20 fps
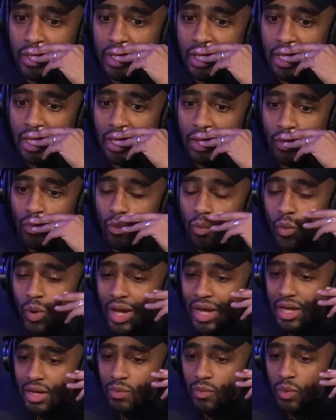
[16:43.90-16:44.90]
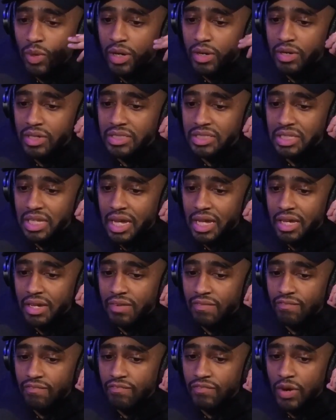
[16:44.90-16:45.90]
in a way where it's
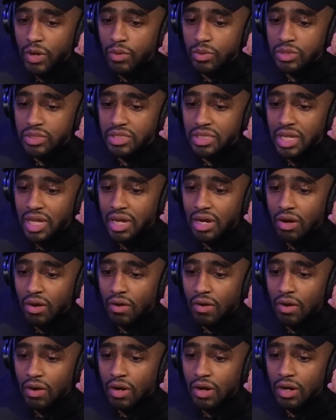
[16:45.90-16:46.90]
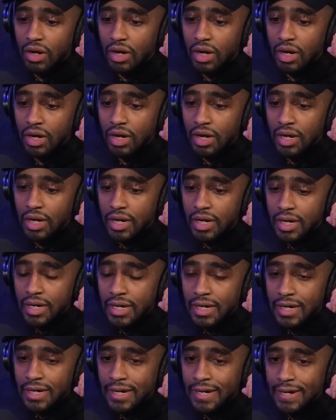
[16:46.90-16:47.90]
like folks that are,
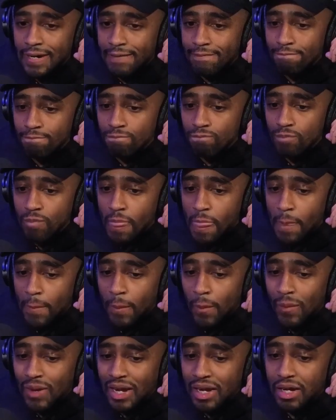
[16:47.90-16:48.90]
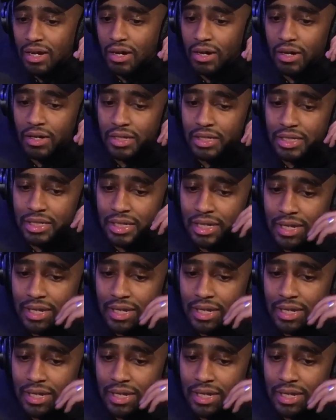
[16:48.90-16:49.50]
what would I call it?